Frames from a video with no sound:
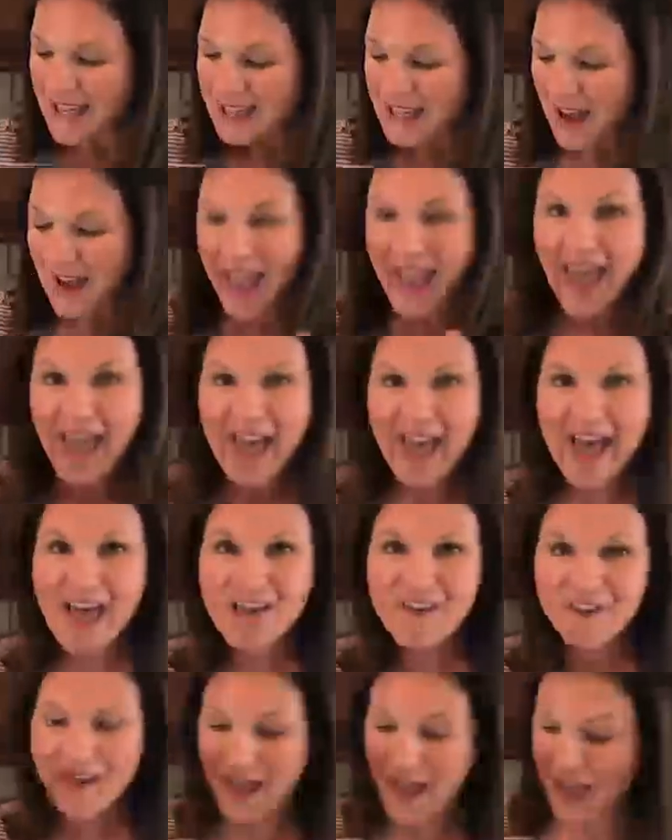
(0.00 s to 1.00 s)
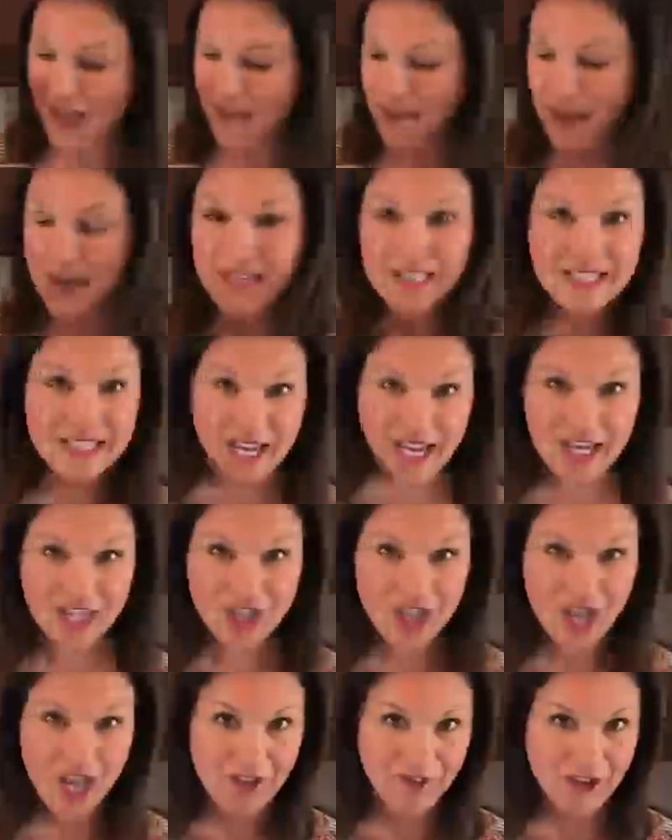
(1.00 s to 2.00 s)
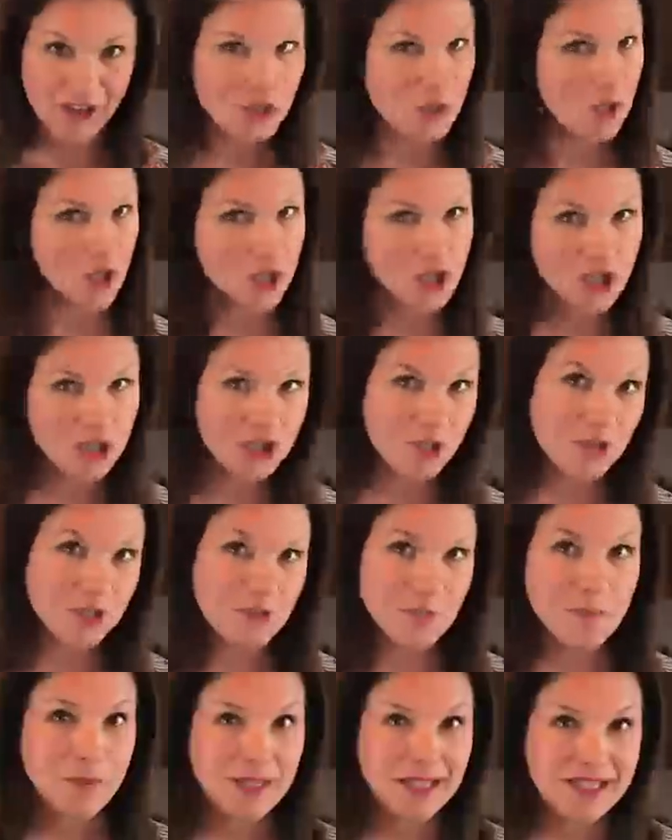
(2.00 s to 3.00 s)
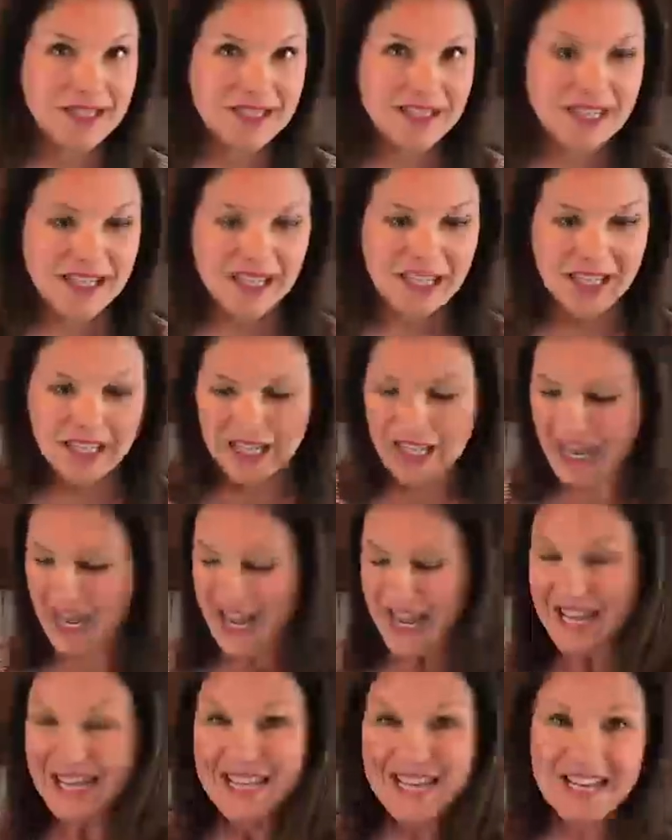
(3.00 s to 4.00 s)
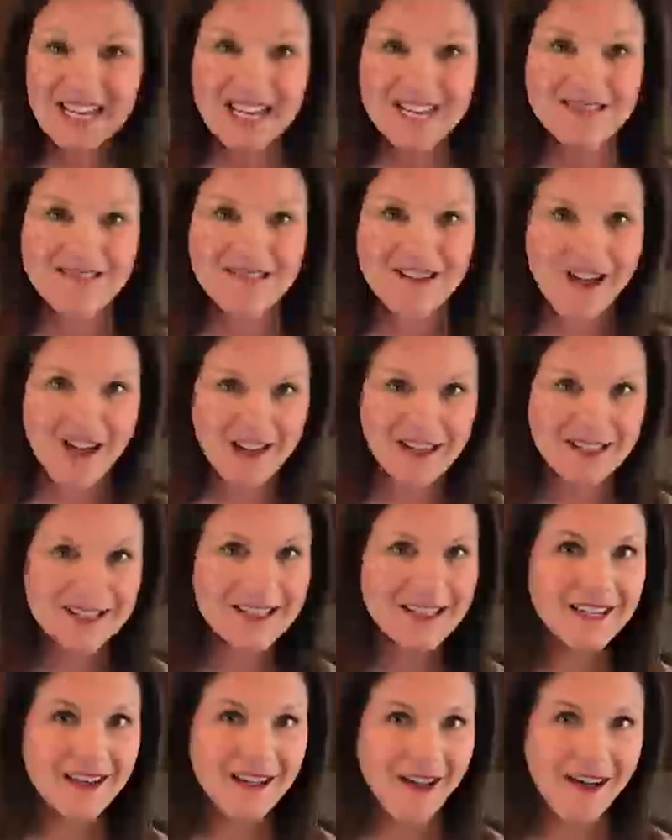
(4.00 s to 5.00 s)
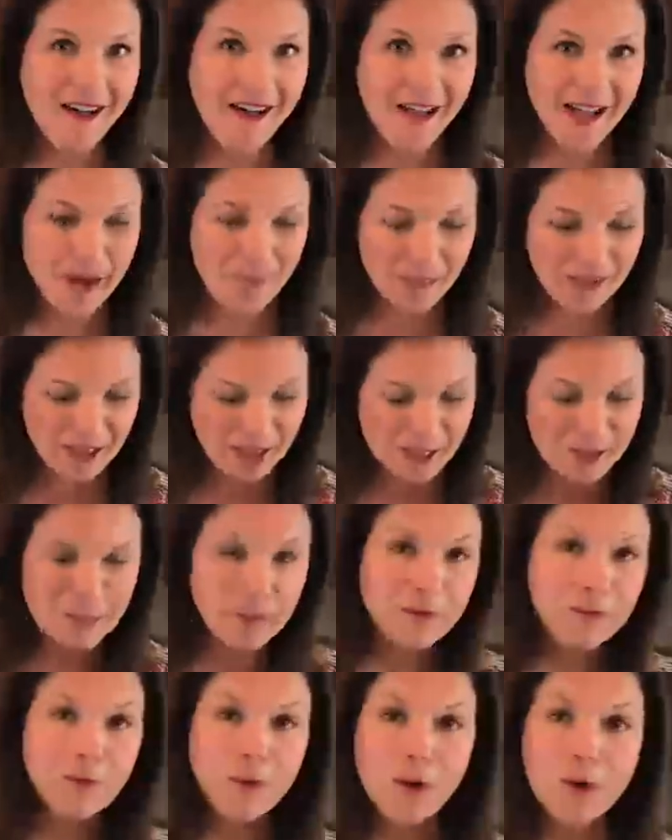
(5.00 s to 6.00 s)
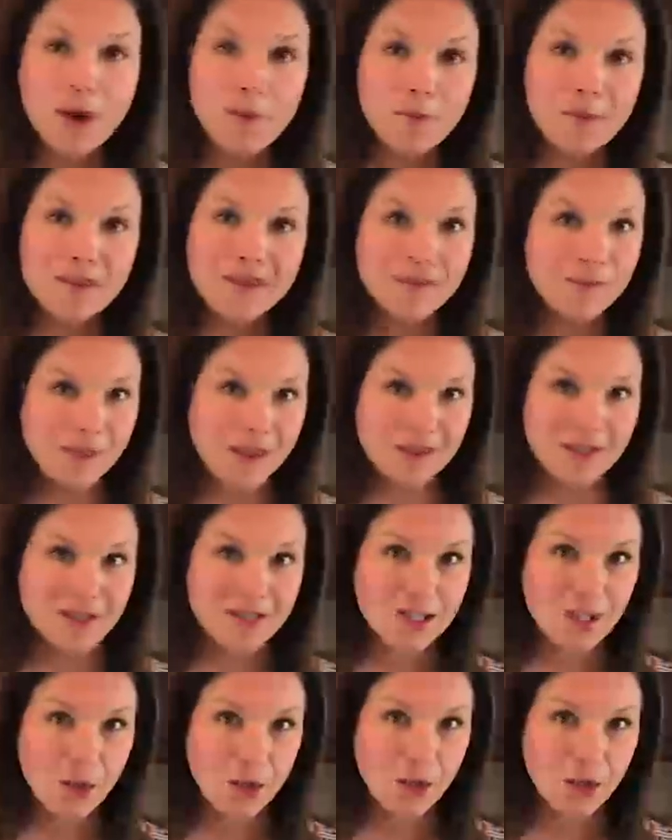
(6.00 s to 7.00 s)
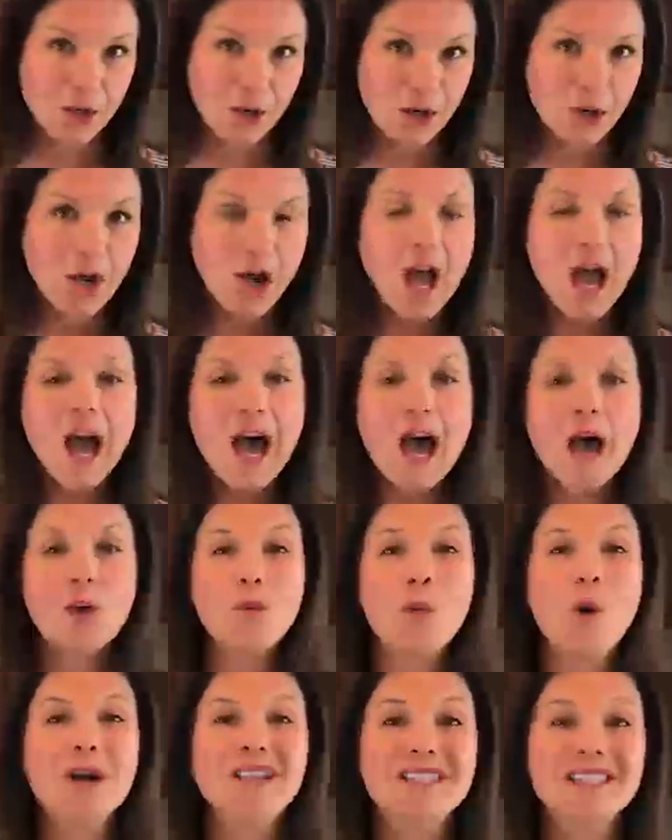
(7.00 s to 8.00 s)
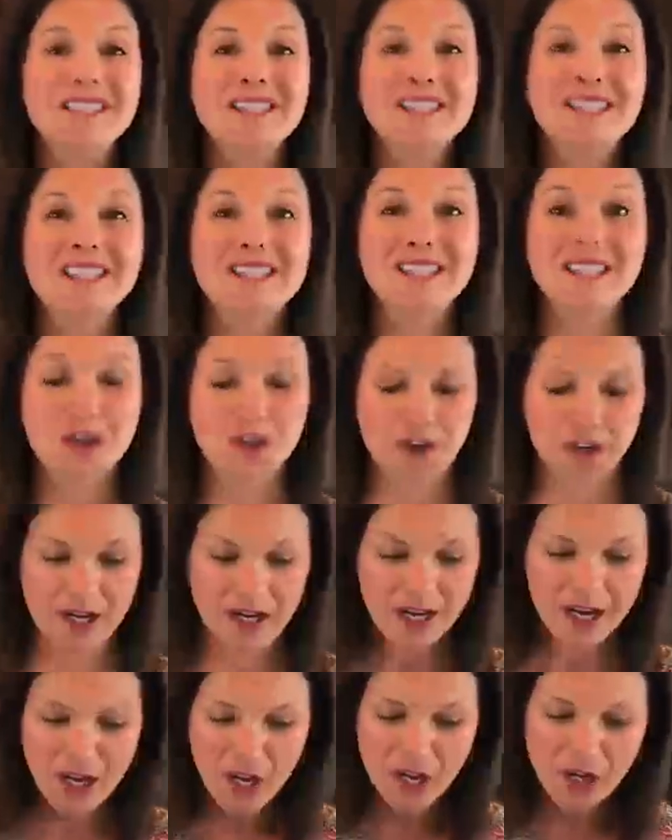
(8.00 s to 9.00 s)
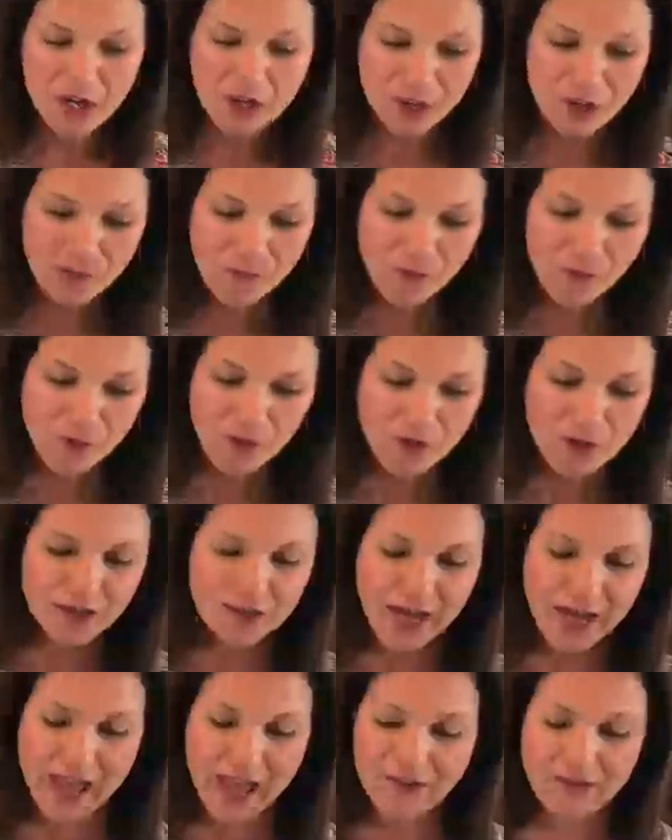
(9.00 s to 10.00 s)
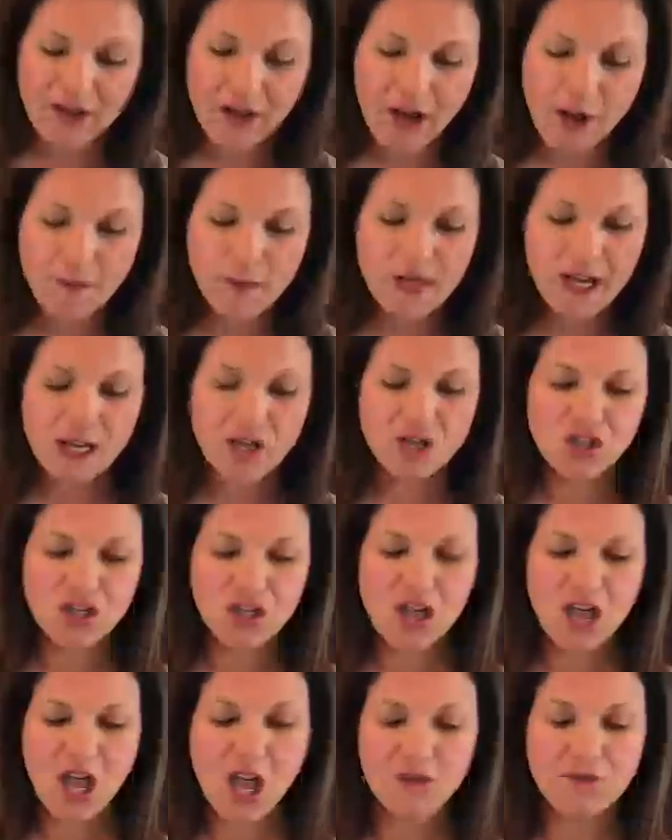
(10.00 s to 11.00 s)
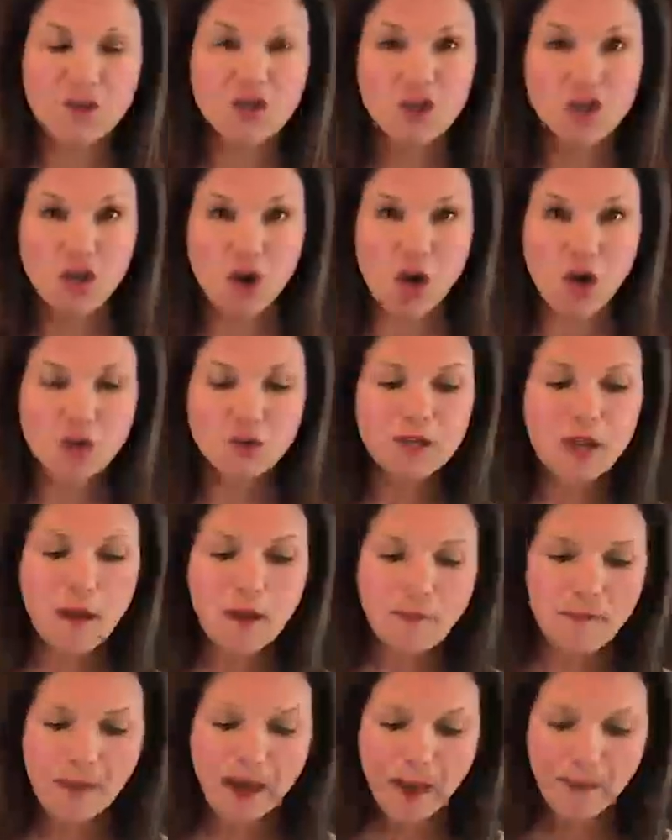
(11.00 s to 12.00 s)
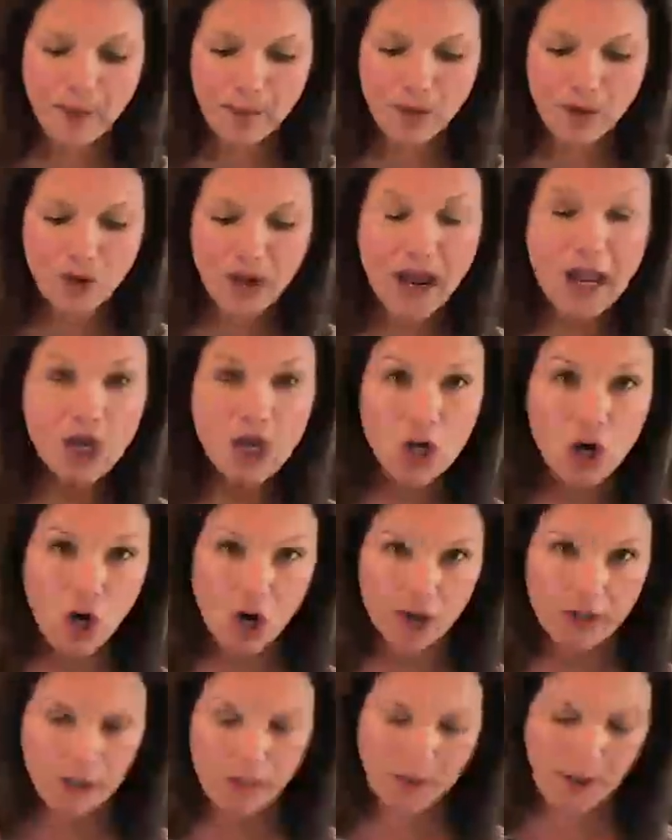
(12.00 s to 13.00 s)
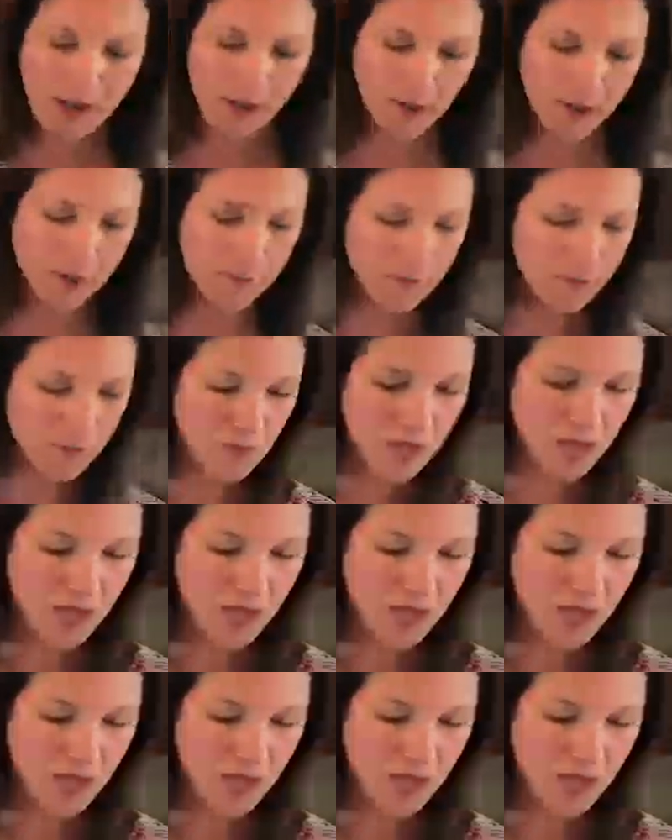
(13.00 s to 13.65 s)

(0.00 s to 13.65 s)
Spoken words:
Now I have my Dutch oven. You could just use a big skillet getting nice and hot because before I put the meat in the slow cooker, I want to sear it. So first I have a combination of salt, pepper, and garlic powder